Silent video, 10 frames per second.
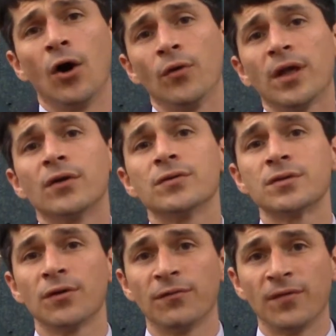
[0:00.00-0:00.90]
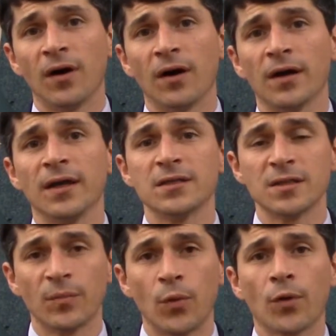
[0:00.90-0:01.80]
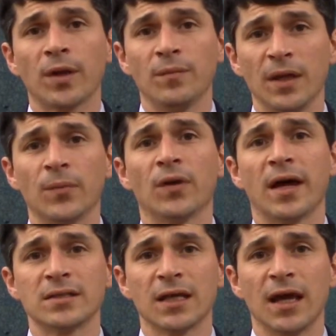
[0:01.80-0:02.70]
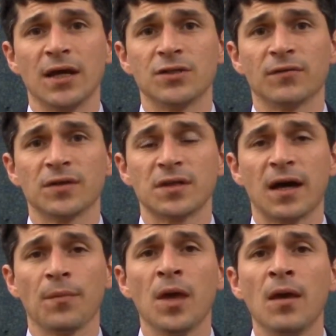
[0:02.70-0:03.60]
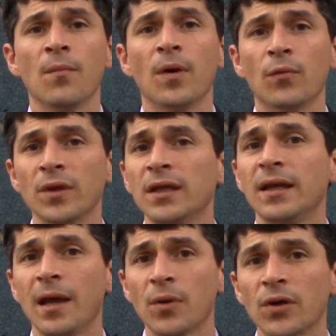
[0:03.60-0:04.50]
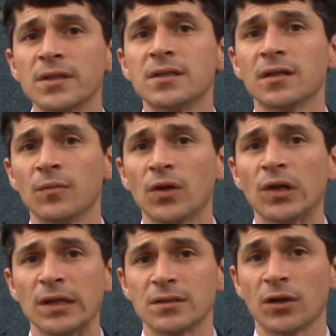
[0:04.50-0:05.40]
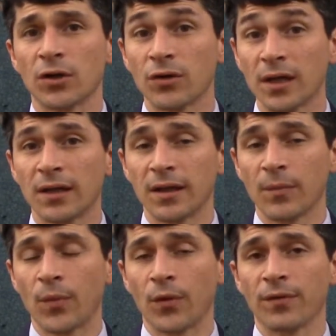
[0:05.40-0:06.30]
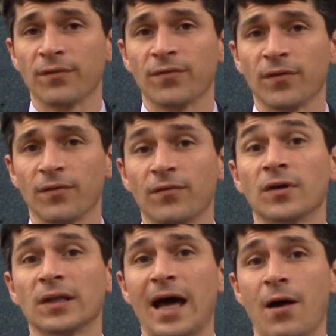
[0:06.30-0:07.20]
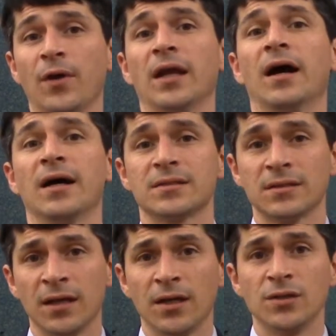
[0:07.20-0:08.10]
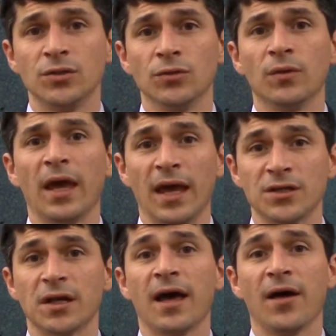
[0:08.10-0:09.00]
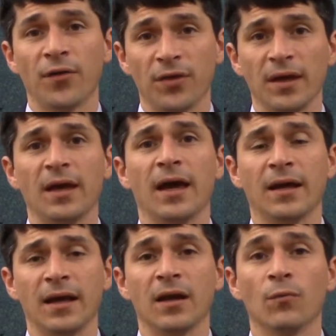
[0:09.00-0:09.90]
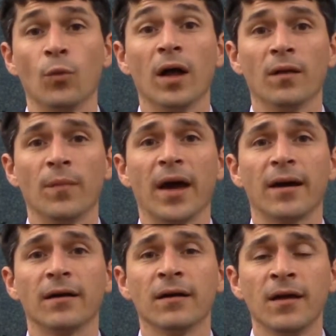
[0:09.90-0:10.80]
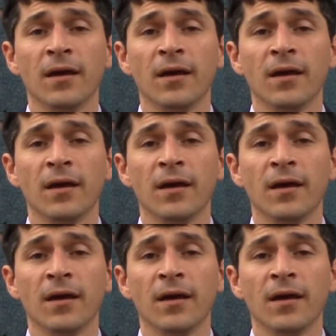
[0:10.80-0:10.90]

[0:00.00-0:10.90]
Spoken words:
only go so far in supporting people as they age over time, but really neighborhoods and communities are critically important for allowing us to age in a healthy and well manner.